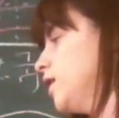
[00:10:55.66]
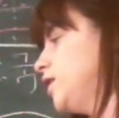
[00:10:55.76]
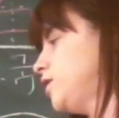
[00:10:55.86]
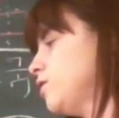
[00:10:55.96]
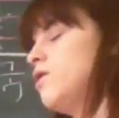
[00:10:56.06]

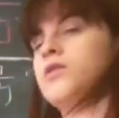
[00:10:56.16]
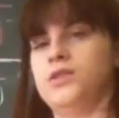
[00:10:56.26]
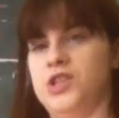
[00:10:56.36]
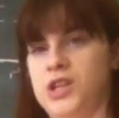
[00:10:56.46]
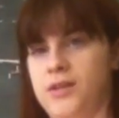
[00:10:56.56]

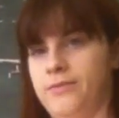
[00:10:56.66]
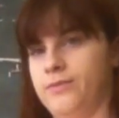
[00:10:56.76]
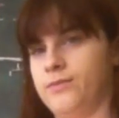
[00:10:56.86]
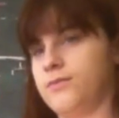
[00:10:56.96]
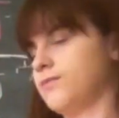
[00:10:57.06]
hitoguchi.
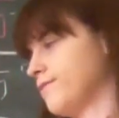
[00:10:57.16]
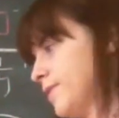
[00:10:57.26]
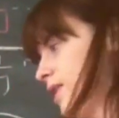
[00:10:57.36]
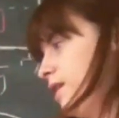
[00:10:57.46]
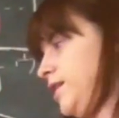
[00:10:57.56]

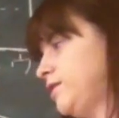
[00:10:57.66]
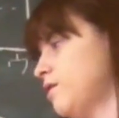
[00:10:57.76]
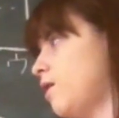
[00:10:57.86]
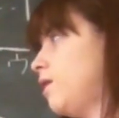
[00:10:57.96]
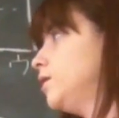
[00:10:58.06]

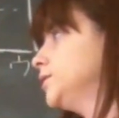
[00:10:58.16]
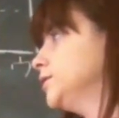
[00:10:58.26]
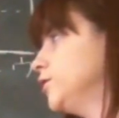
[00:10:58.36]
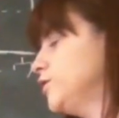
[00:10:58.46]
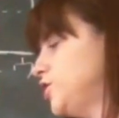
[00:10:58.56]

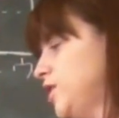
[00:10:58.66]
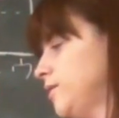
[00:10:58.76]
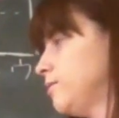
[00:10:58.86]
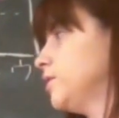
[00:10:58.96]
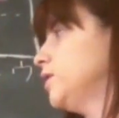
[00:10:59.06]
Hitoguchi.
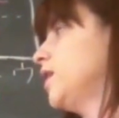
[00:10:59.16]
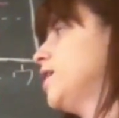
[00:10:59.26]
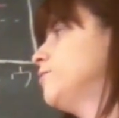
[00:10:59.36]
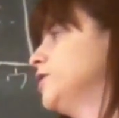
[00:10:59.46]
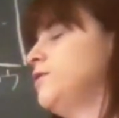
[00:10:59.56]

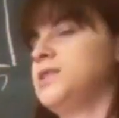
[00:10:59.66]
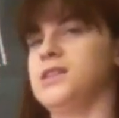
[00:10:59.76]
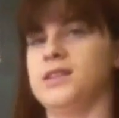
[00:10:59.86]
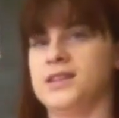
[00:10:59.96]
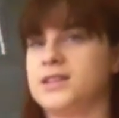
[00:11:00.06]
Again, we're
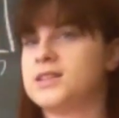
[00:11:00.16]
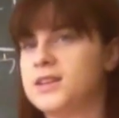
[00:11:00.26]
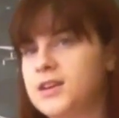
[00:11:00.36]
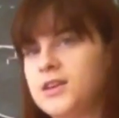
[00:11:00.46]
using this